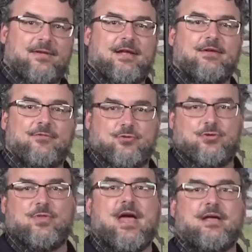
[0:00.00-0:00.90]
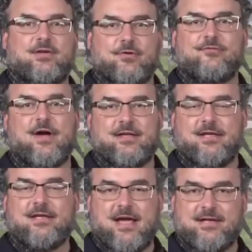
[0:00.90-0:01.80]
And if you do that, you'll find
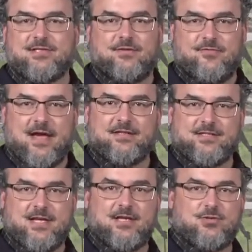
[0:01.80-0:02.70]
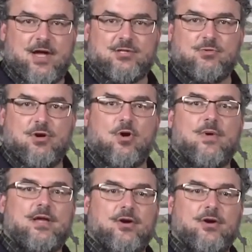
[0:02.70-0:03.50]
that yes, in fact, the snake tracks will go away.